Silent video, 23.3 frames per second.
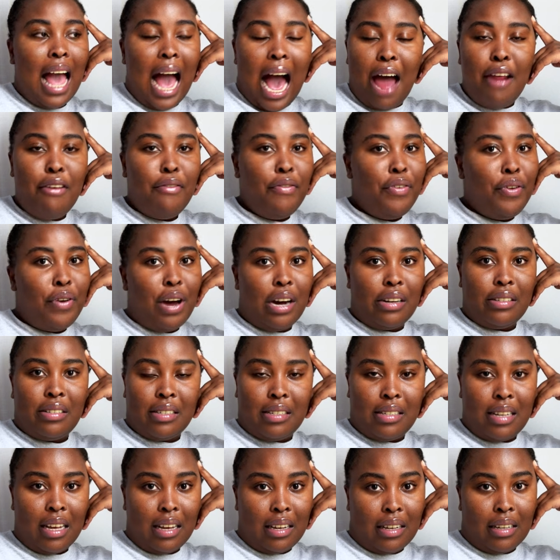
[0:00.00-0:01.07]
I don't even know how to
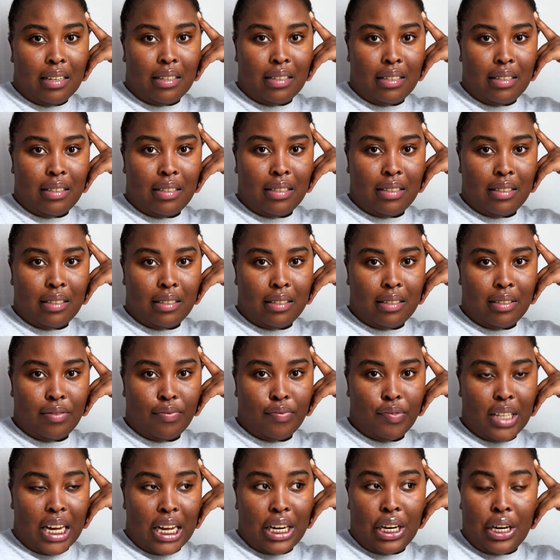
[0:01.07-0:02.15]
say it.
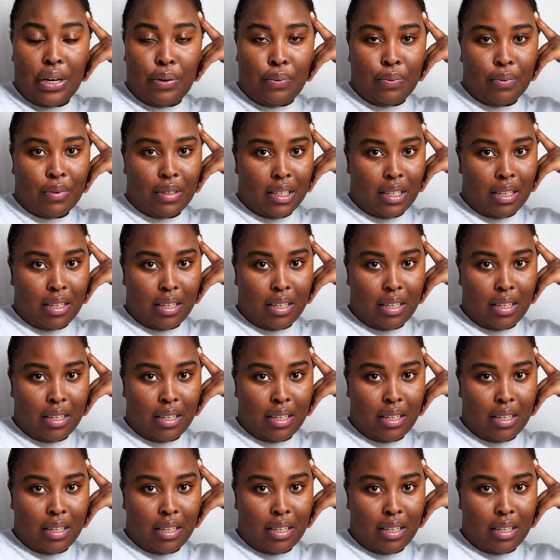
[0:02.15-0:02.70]
I don't.